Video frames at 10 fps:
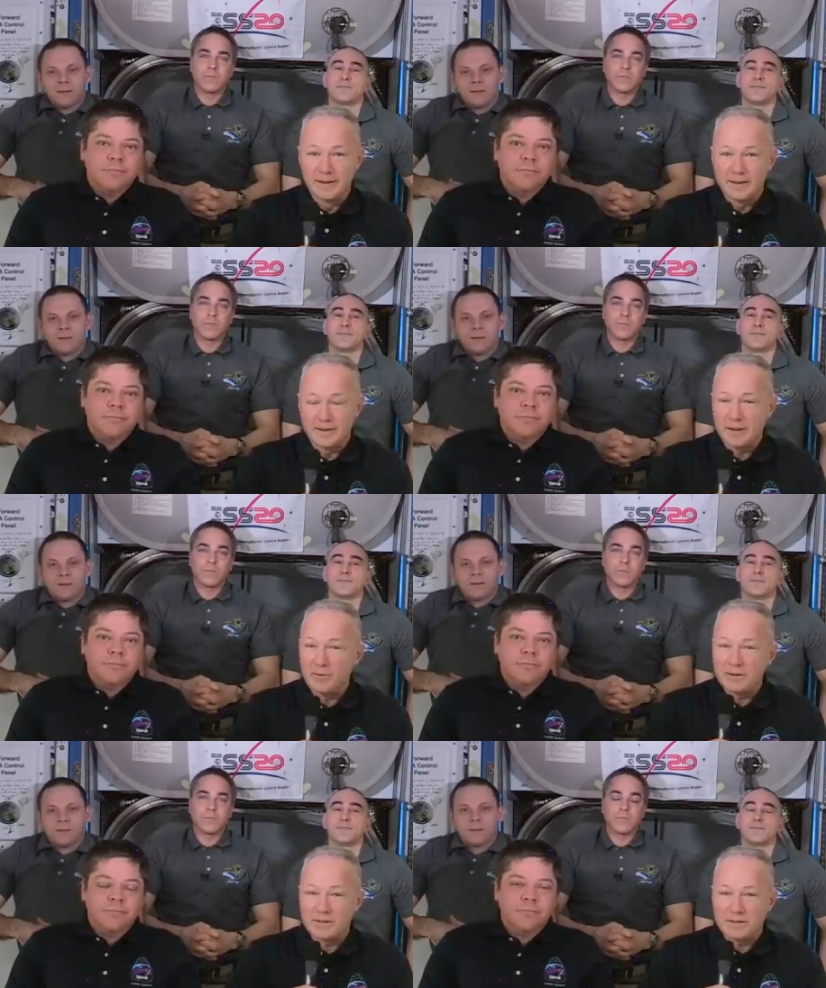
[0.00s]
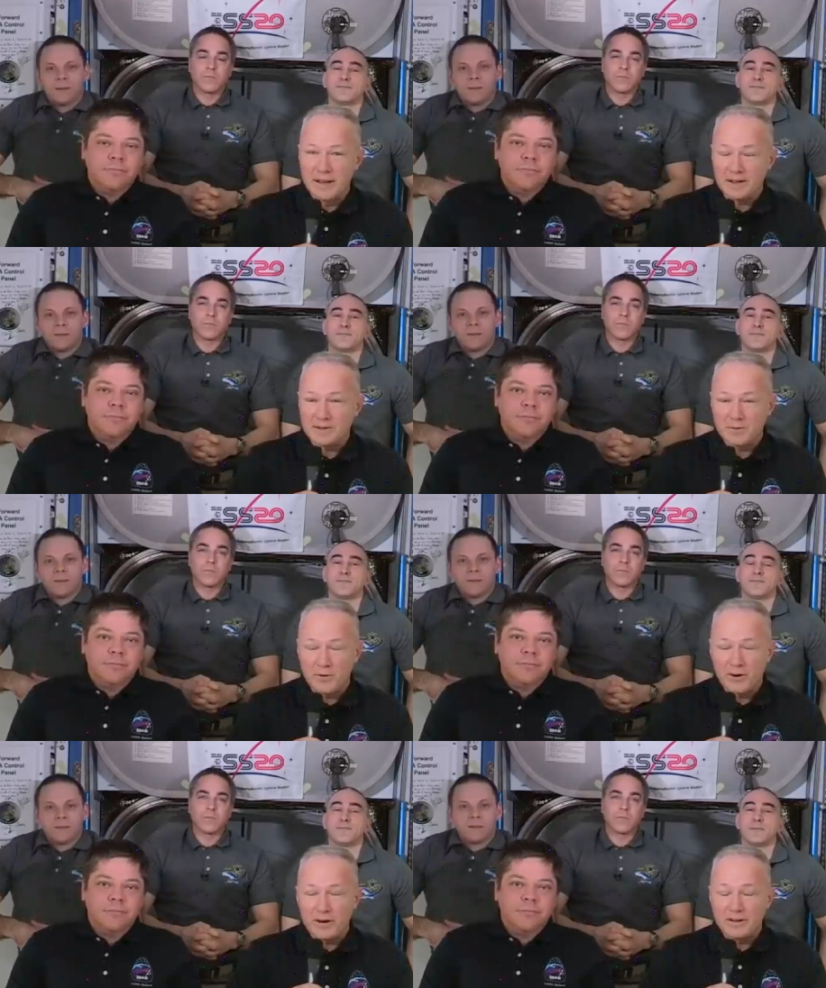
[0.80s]
Speaker 1: see what's next
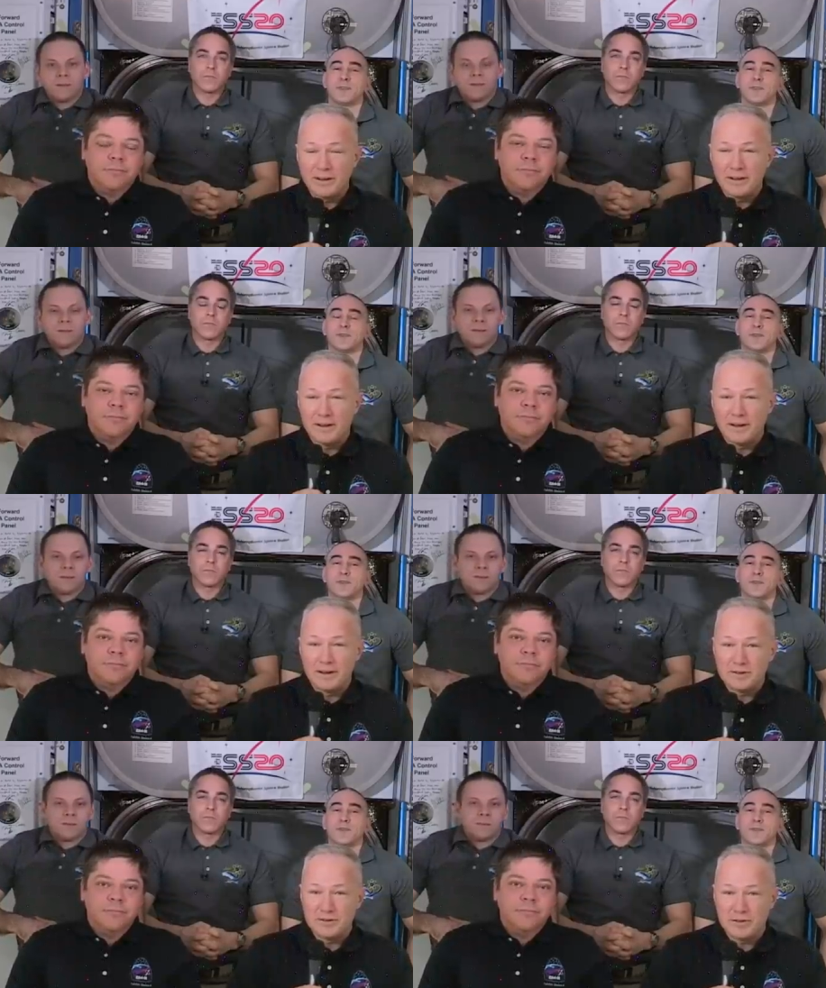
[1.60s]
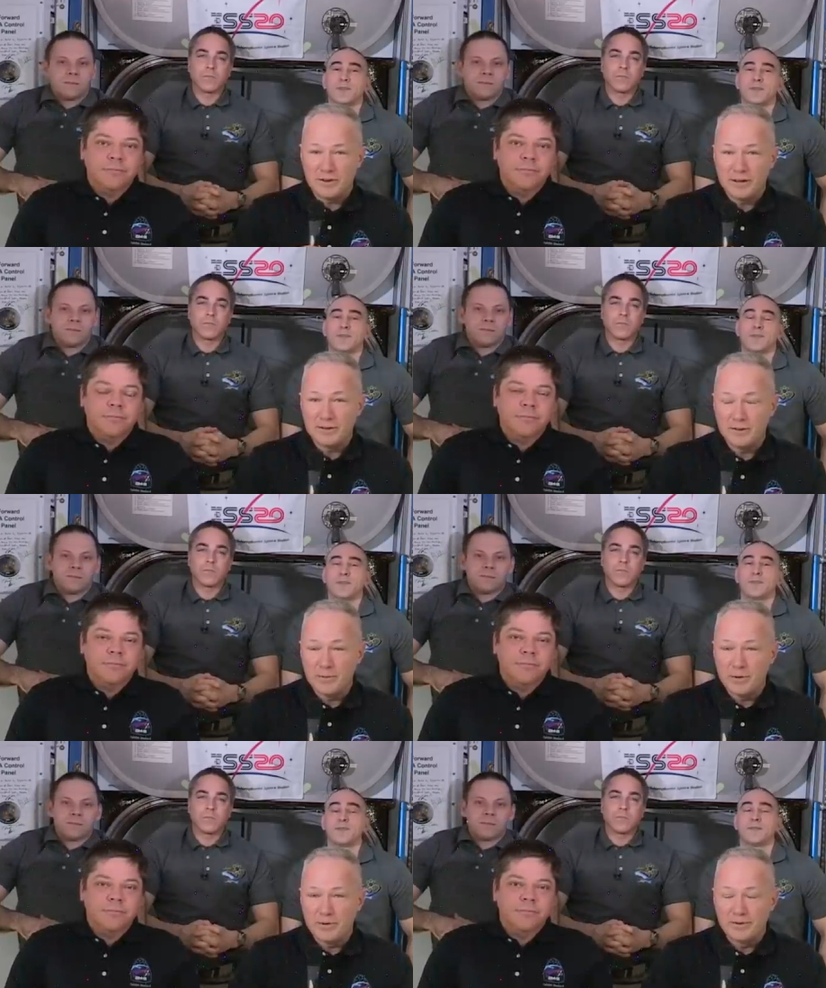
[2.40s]
for it uh, on its journey to the
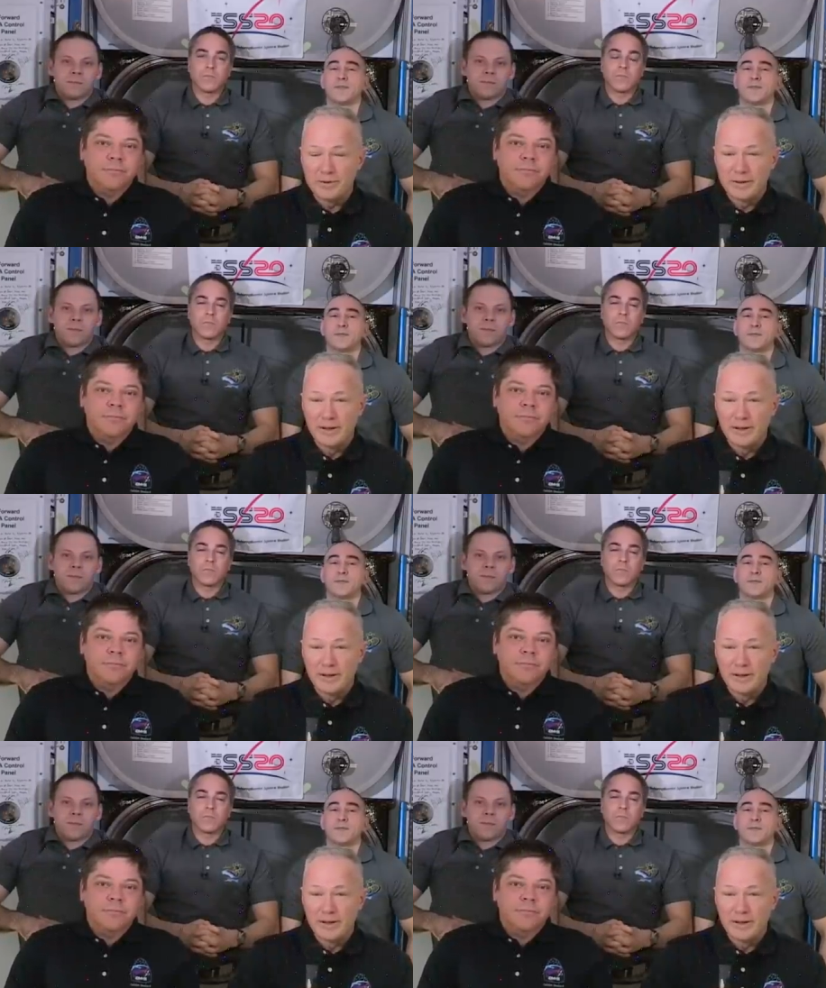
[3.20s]
moon.